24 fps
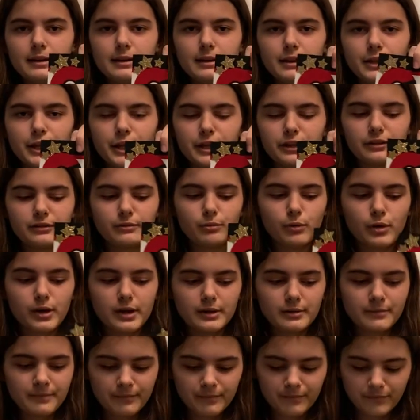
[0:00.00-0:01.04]
this
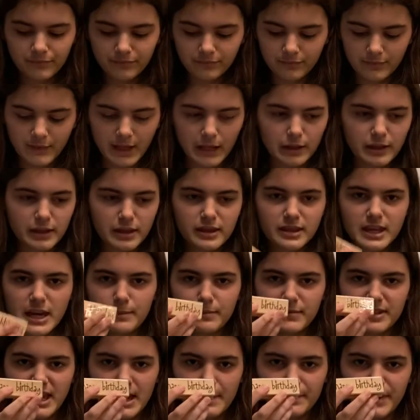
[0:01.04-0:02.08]
one, and that's the same
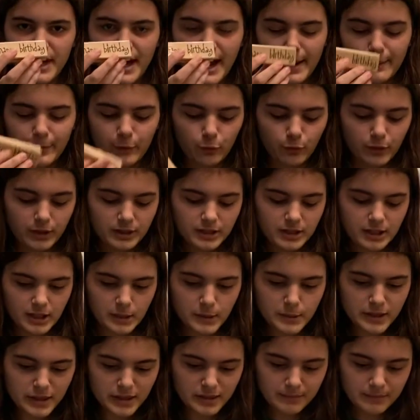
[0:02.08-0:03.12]
stamp that I'm going to use.